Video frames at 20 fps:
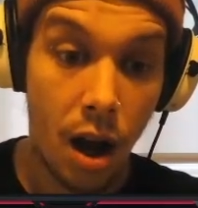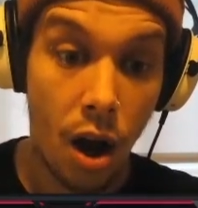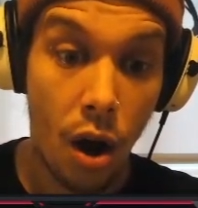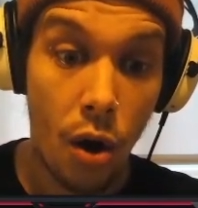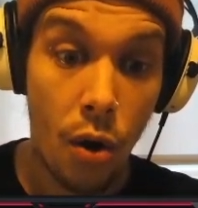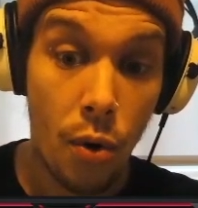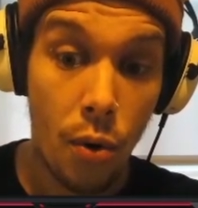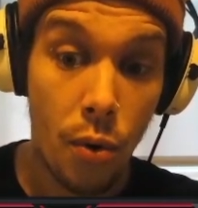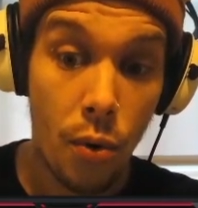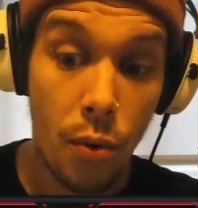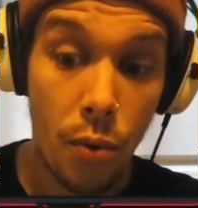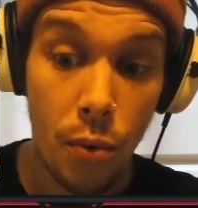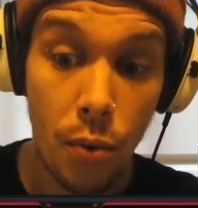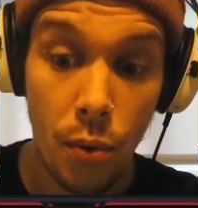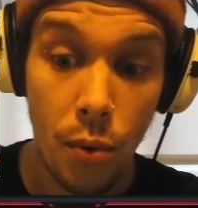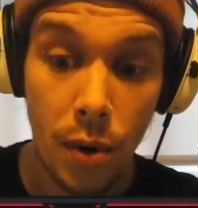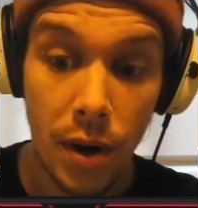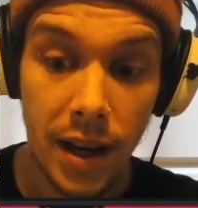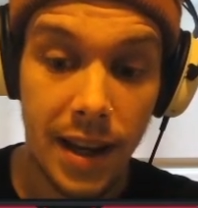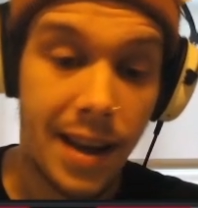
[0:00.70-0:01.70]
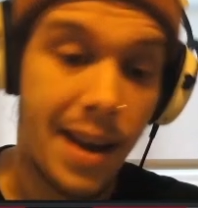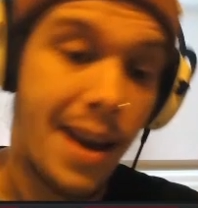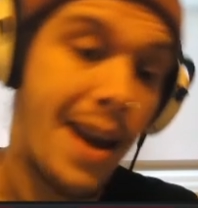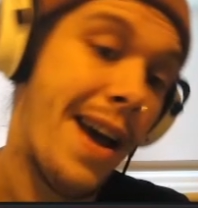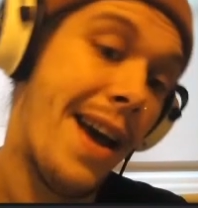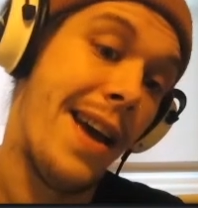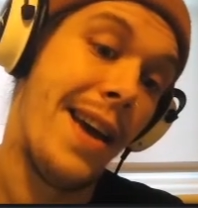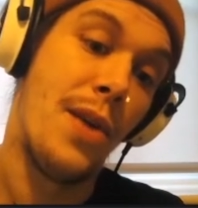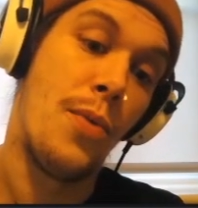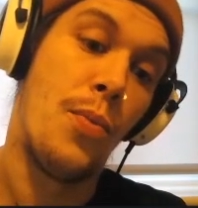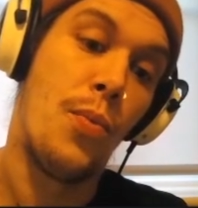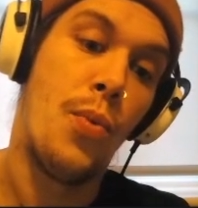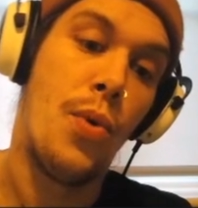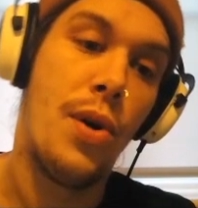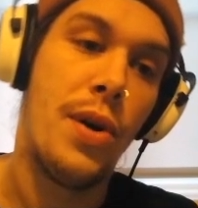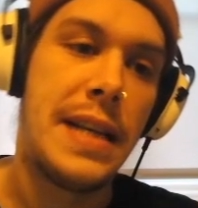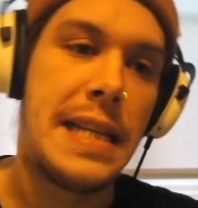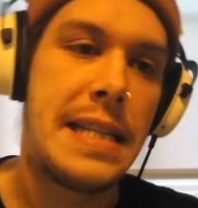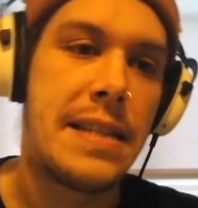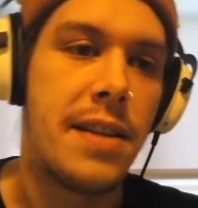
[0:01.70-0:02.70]
Okay,
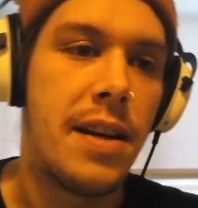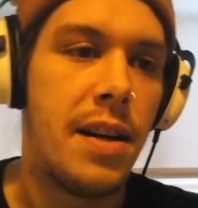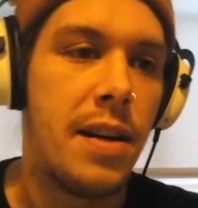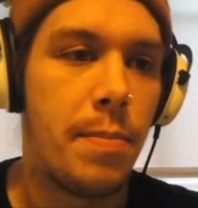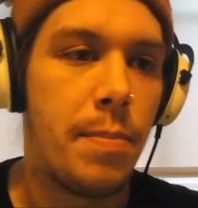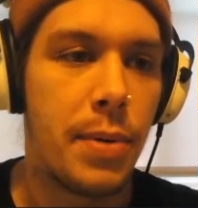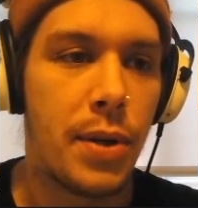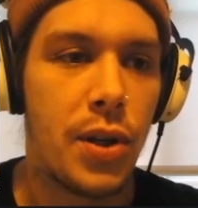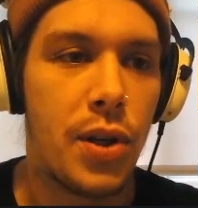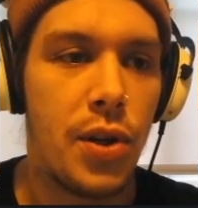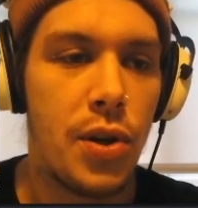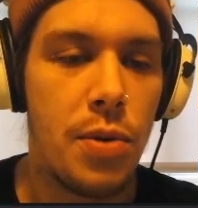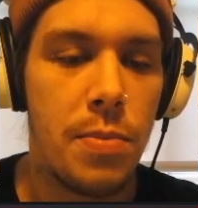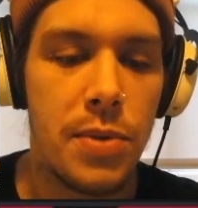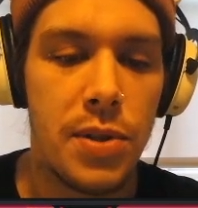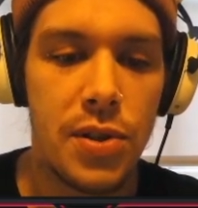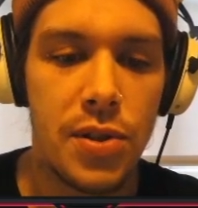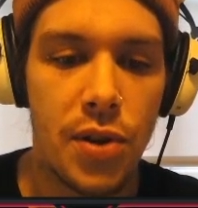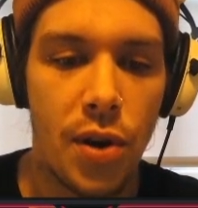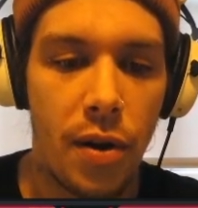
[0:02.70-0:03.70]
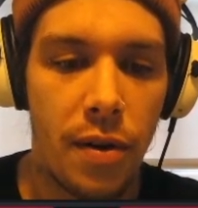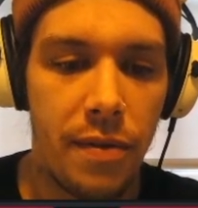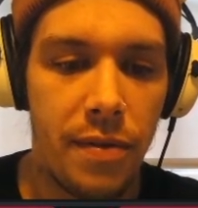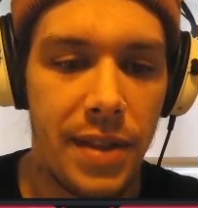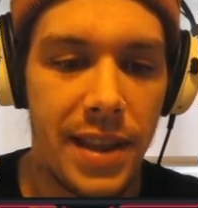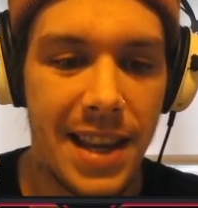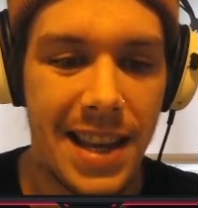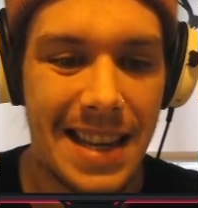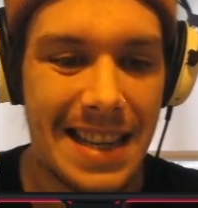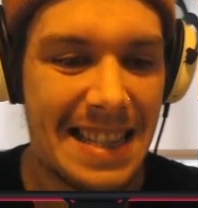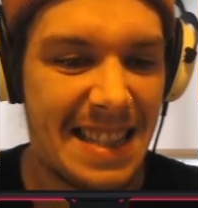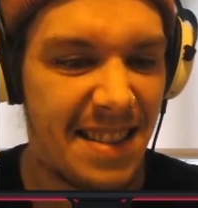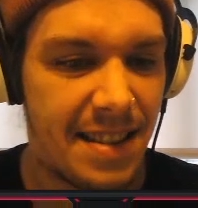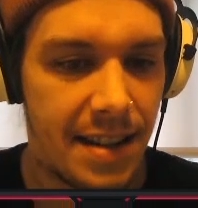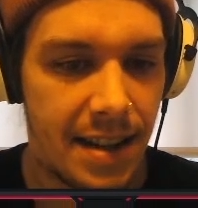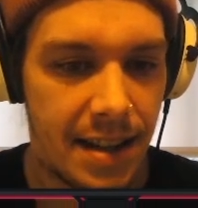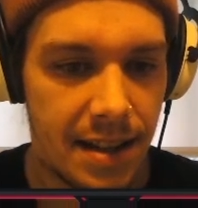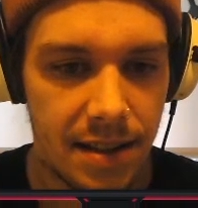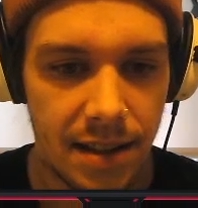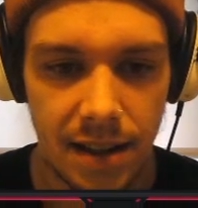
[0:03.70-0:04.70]
what is up, humans of the
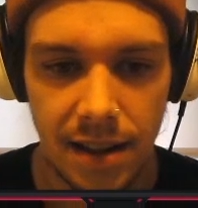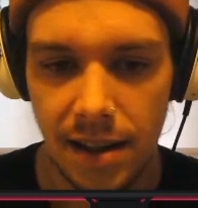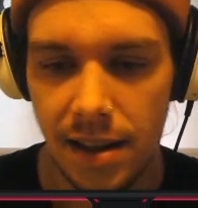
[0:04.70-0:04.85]
internet?